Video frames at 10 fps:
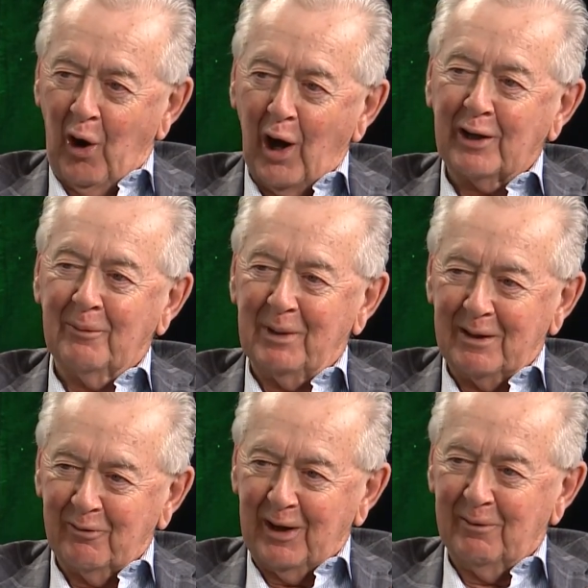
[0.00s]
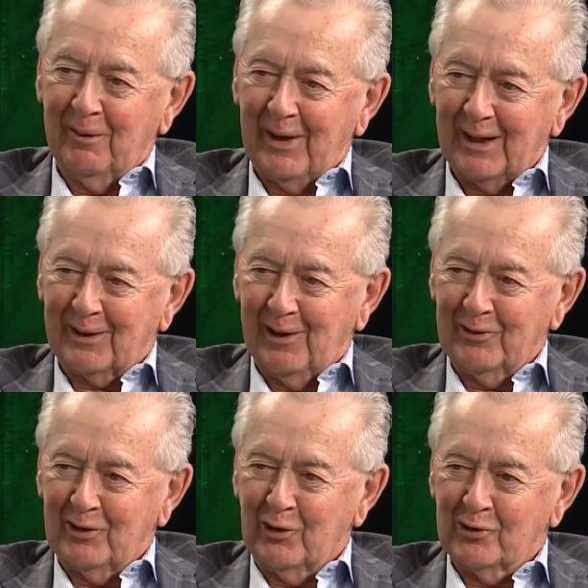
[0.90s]
ought to be in favor of that
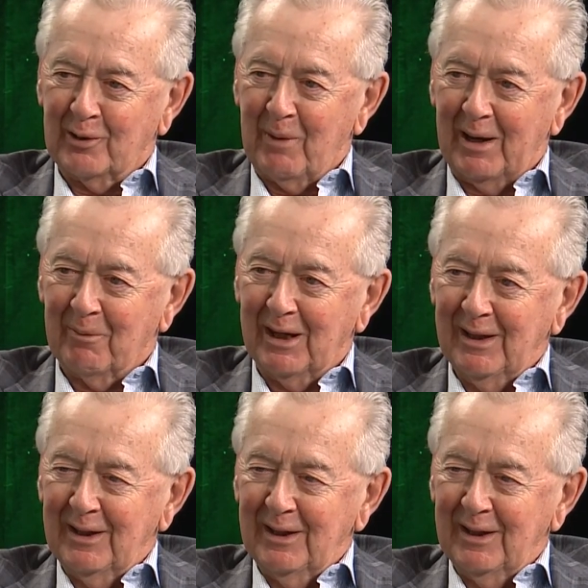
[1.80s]
constitutional amendment.